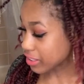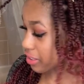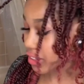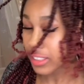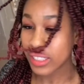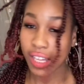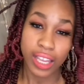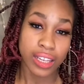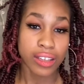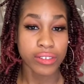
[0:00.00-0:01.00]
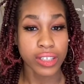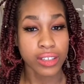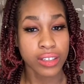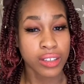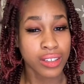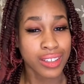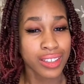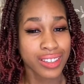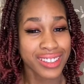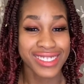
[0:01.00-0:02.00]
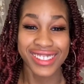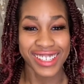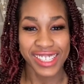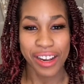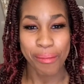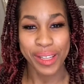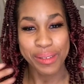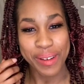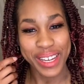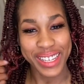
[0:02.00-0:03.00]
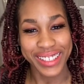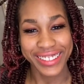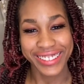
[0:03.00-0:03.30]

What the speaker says: because I love it. See, y'all saw that bounce back, y'all?